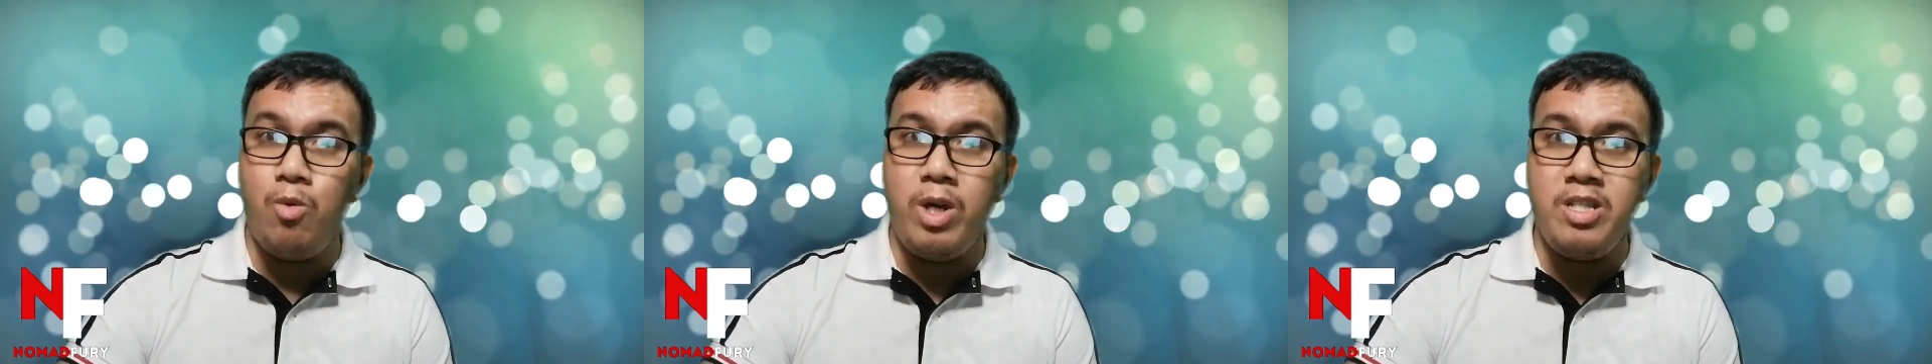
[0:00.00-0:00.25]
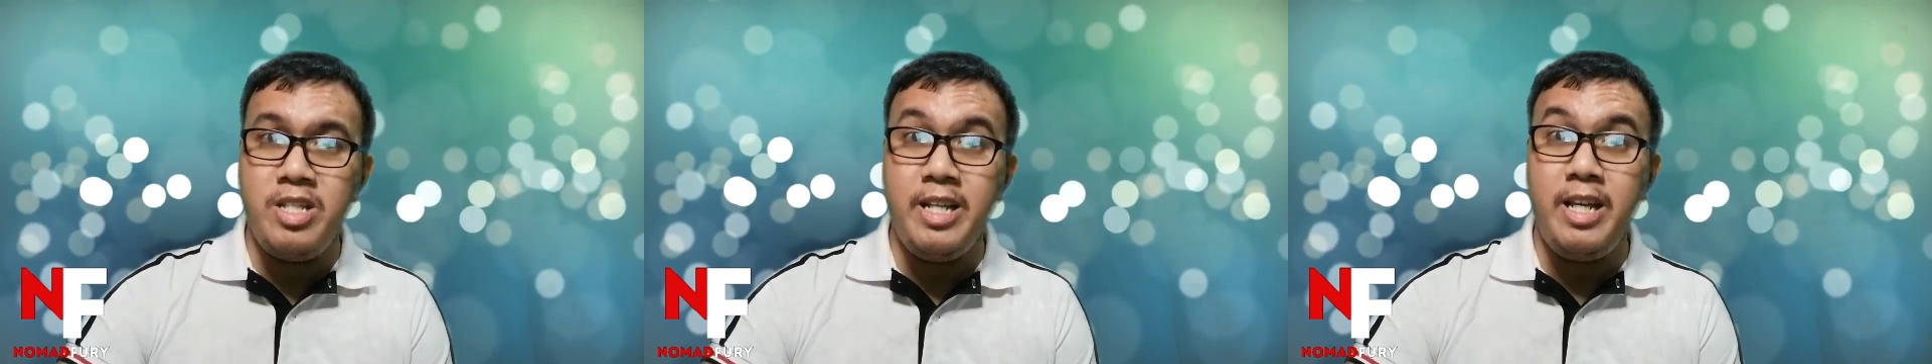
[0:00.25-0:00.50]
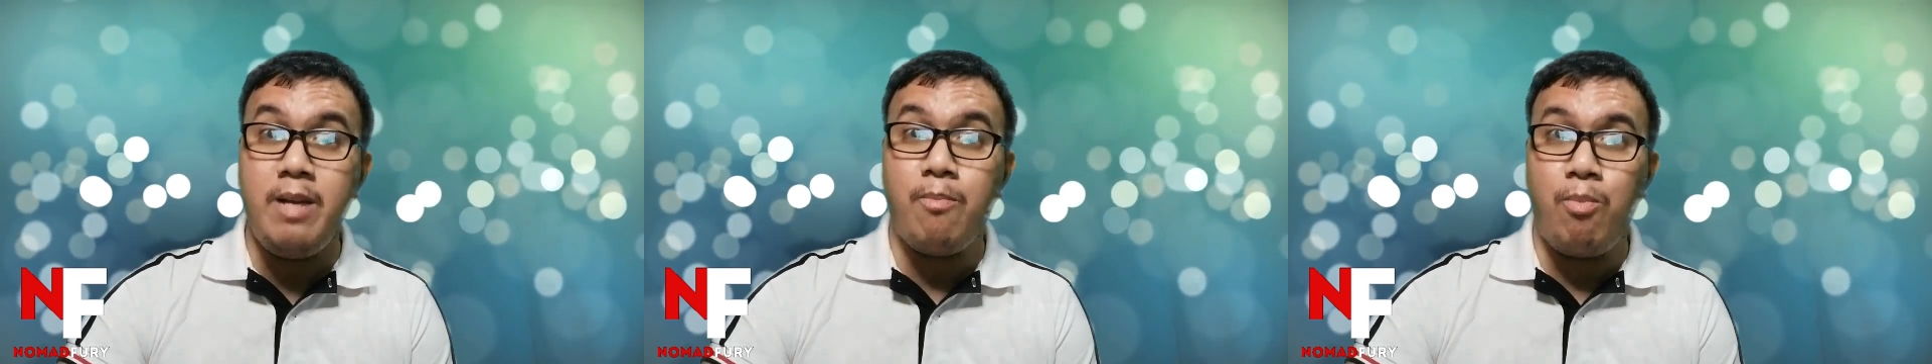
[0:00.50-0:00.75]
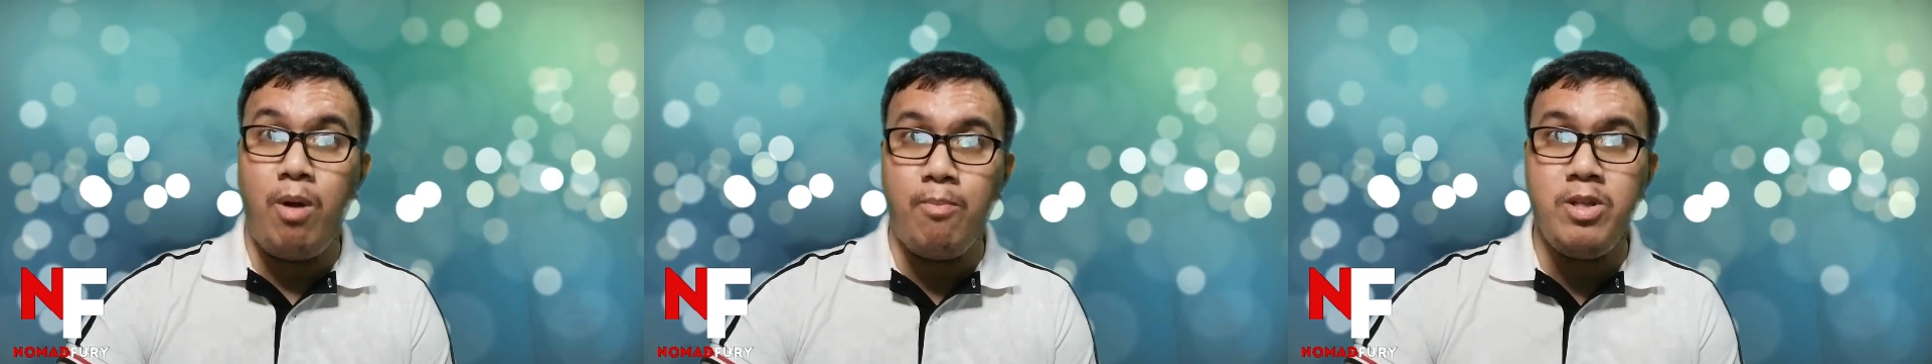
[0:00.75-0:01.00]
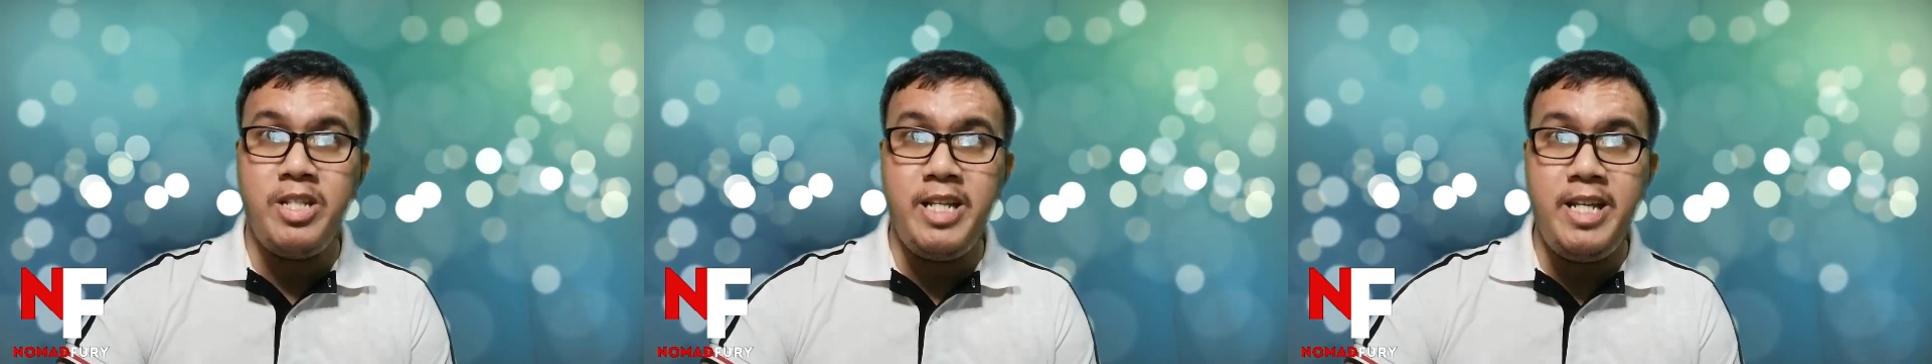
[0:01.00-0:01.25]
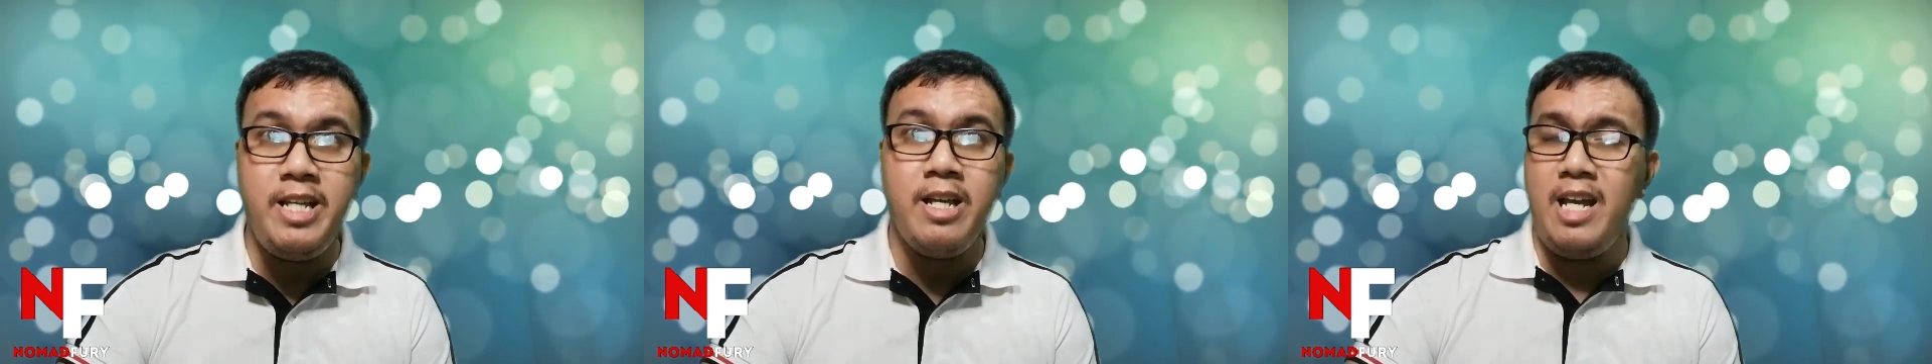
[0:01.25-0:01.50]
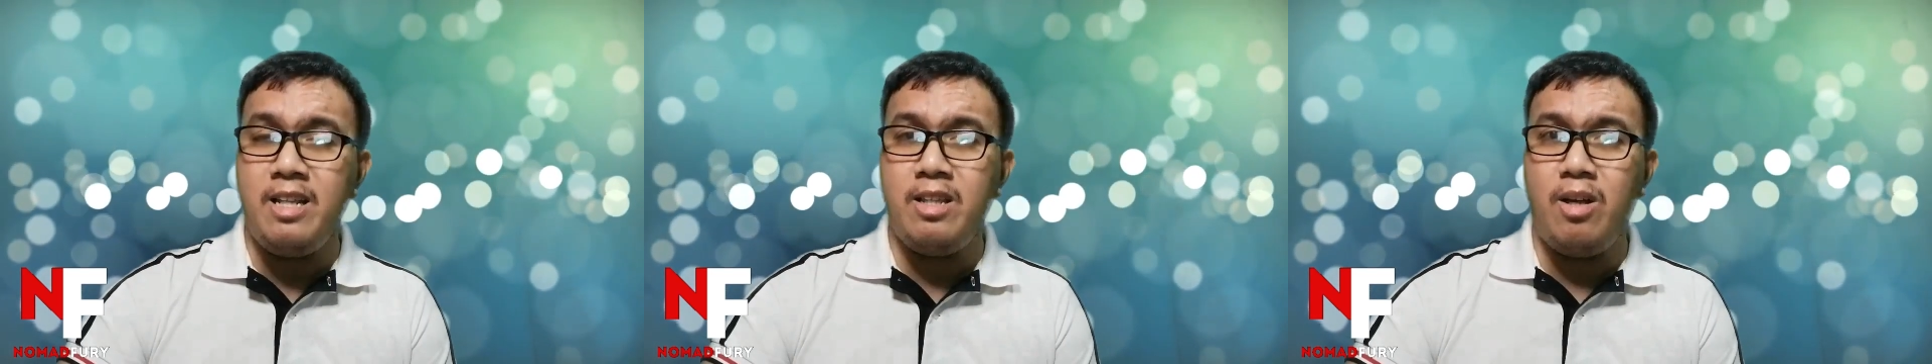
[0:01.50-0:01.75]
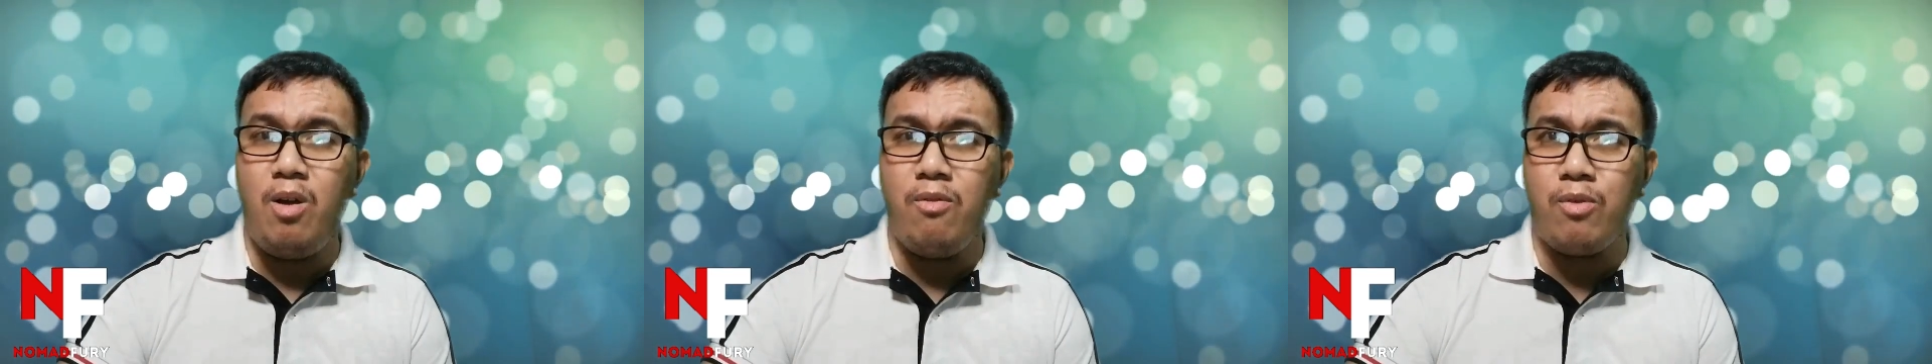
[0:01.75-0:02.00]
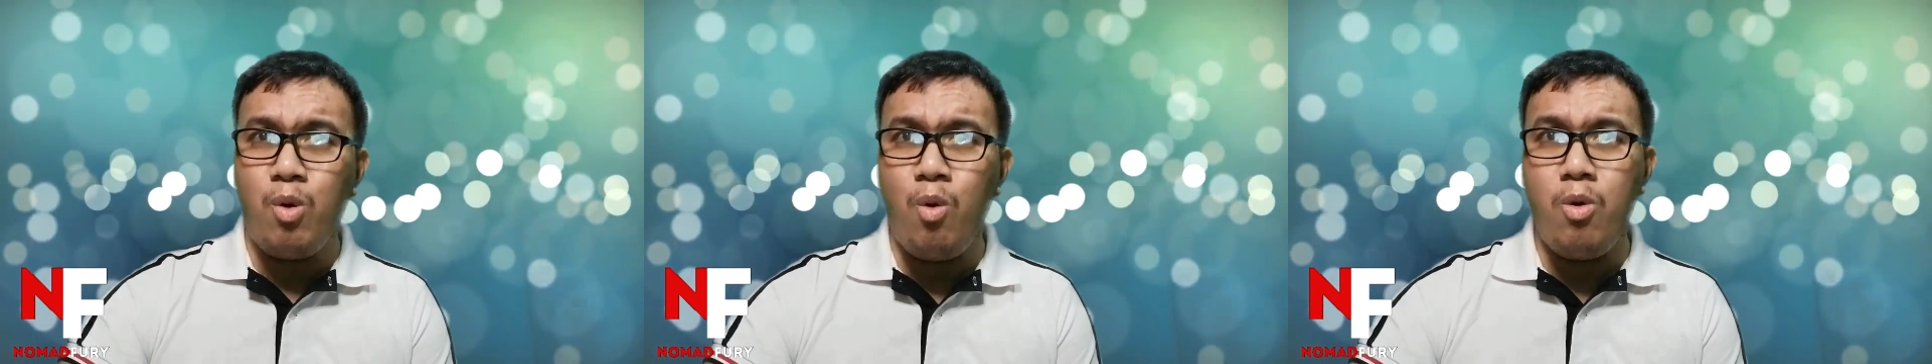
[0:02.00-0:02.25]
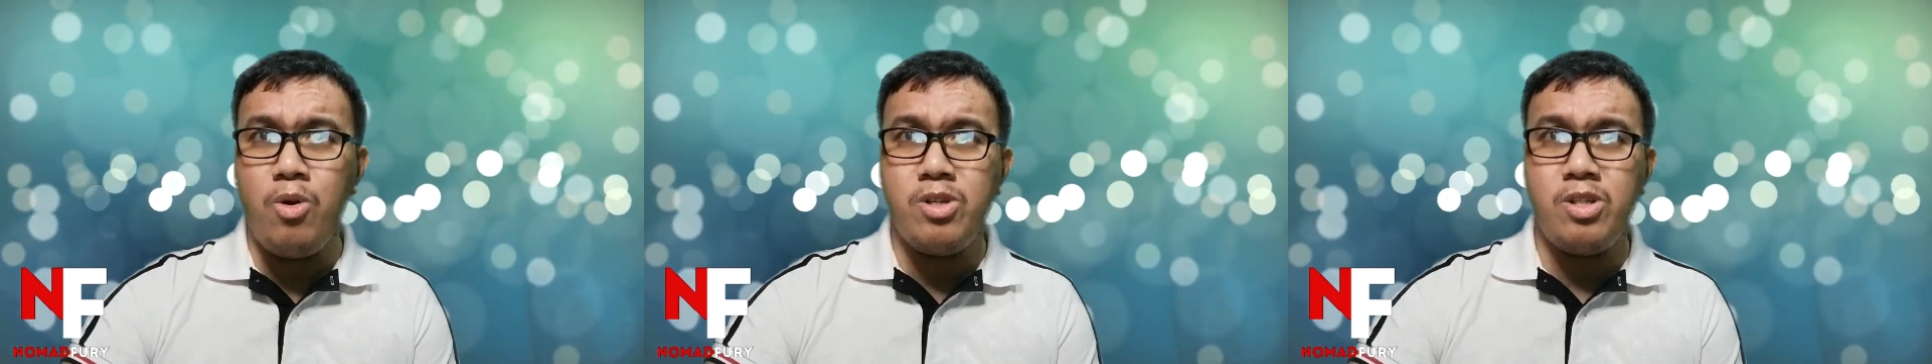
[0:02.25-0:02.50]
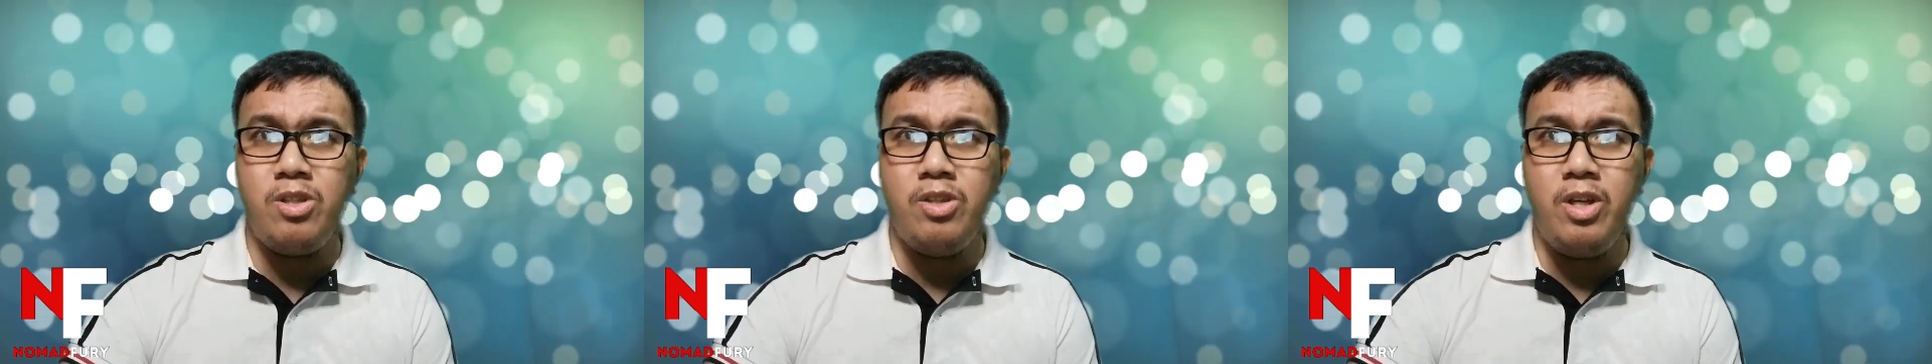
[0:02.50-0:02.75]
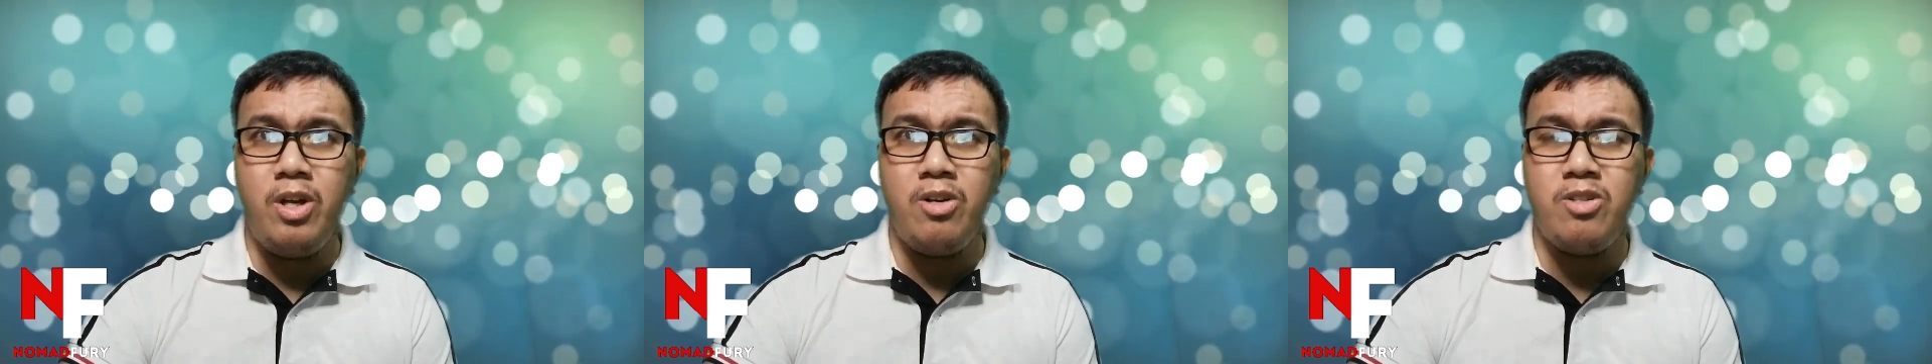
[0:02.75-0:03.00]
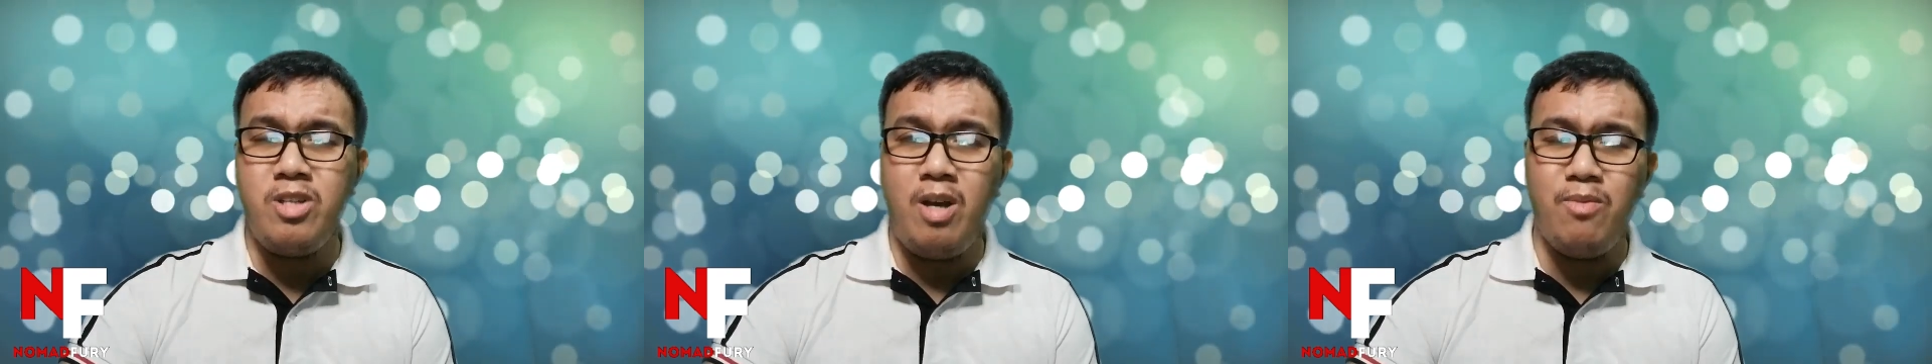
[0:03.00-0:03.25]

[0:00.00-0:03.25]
in renting a property. And of course, there's